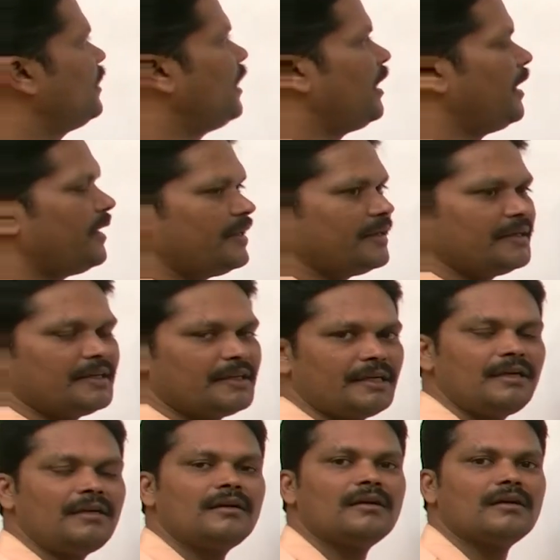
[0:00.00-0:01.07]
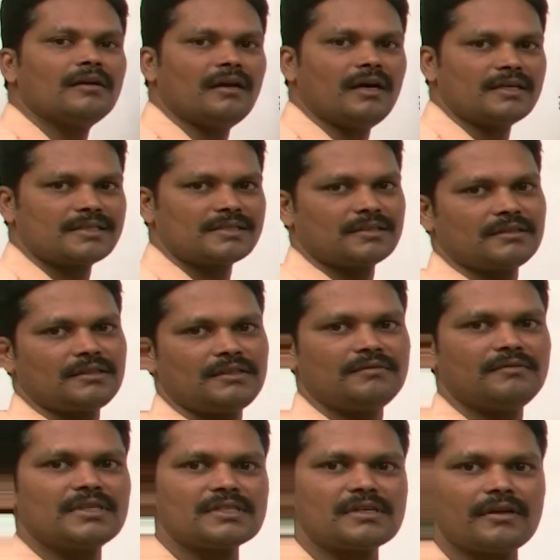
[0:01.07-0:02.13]
identity loss,
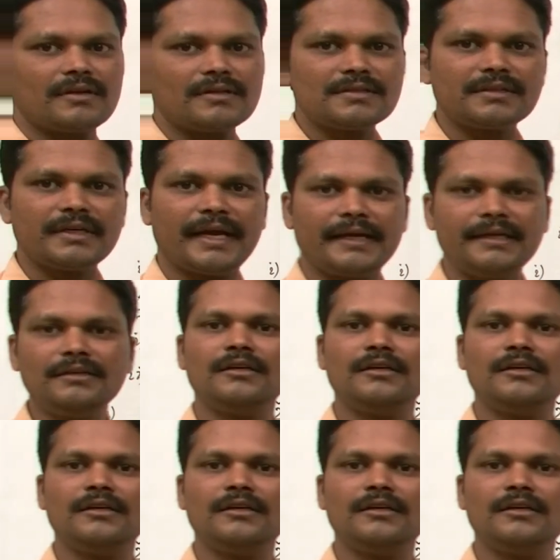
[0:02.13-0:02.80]
inverse loss and